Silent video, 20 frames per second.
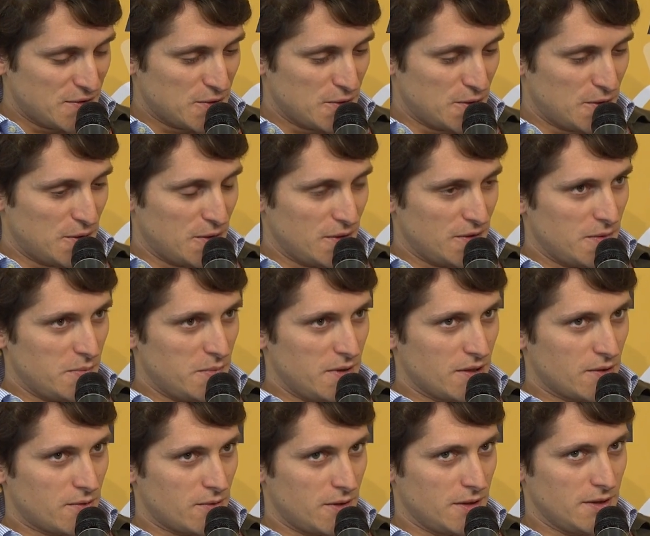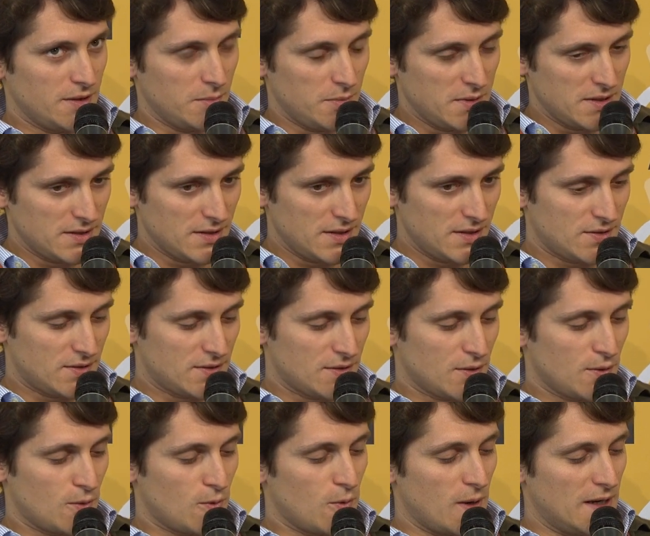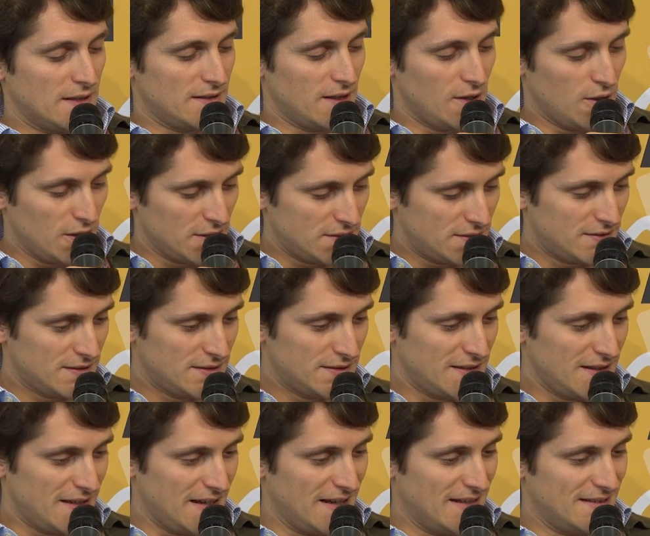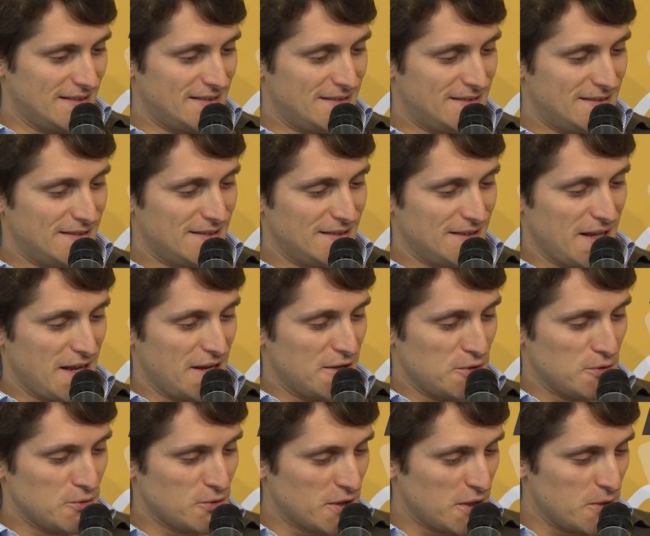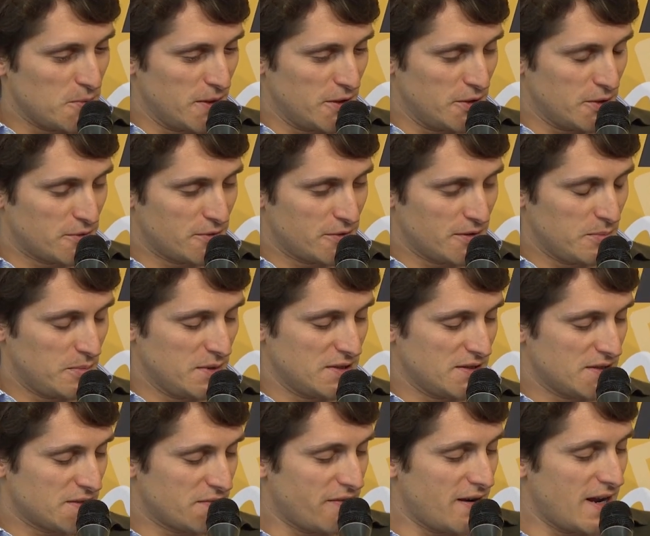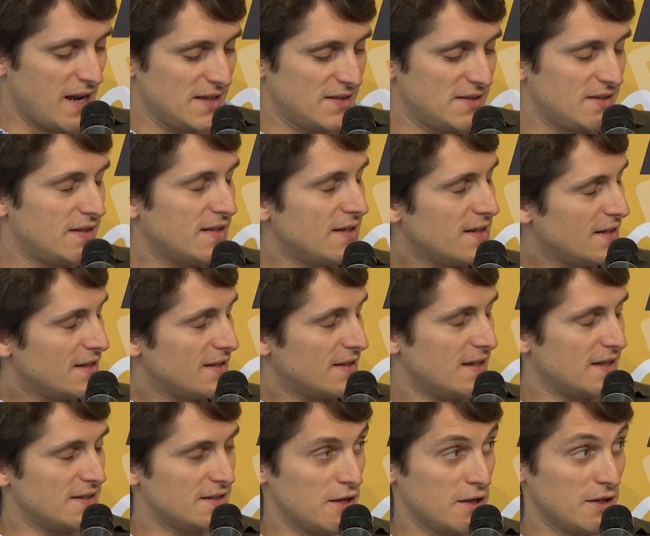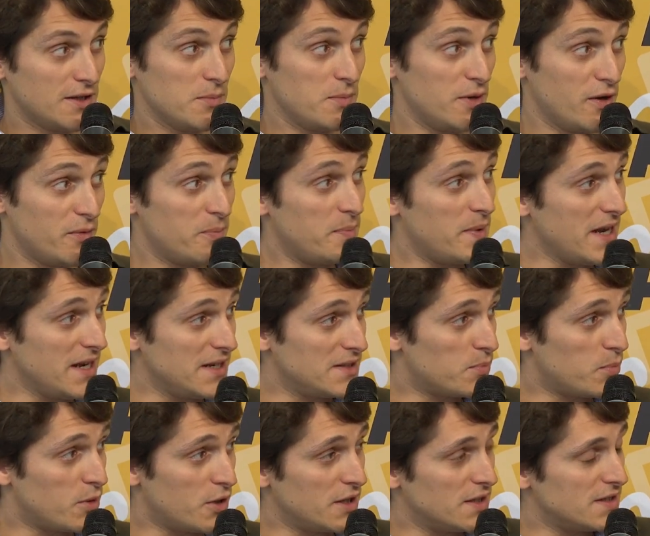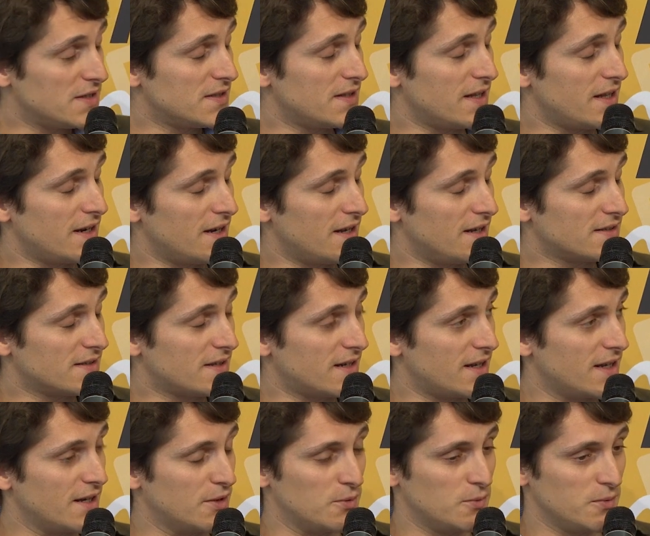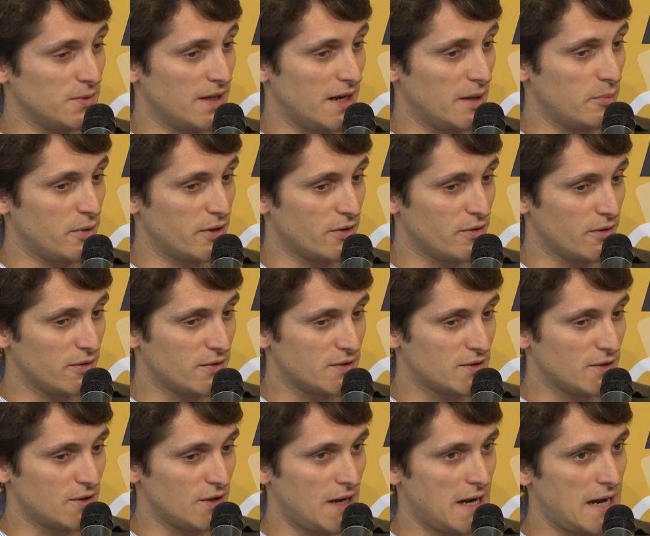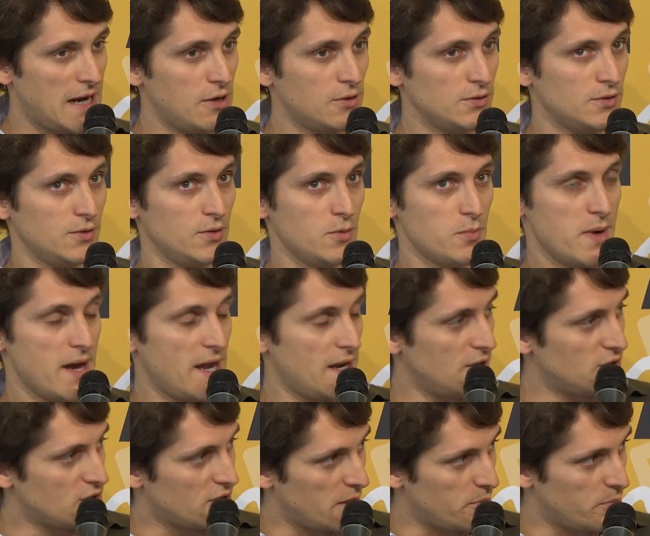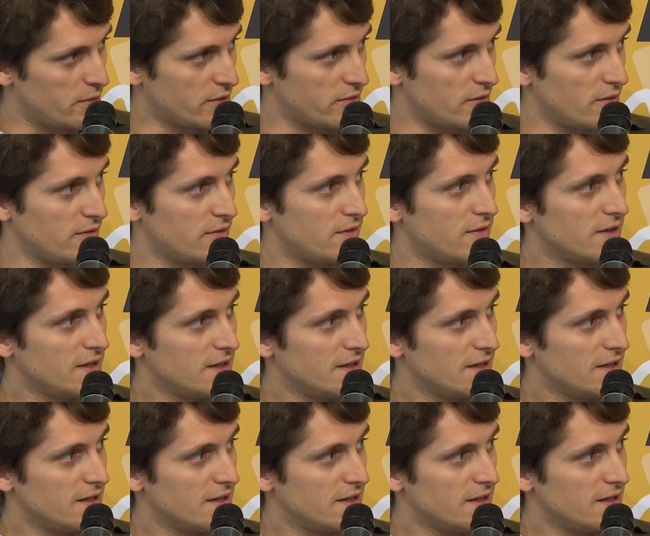So you've been growing the business quite a lot. And usually when you grow the business fast, there's a little bit of pain points that start out with hypergrowth. So how do you manage hypergrowth?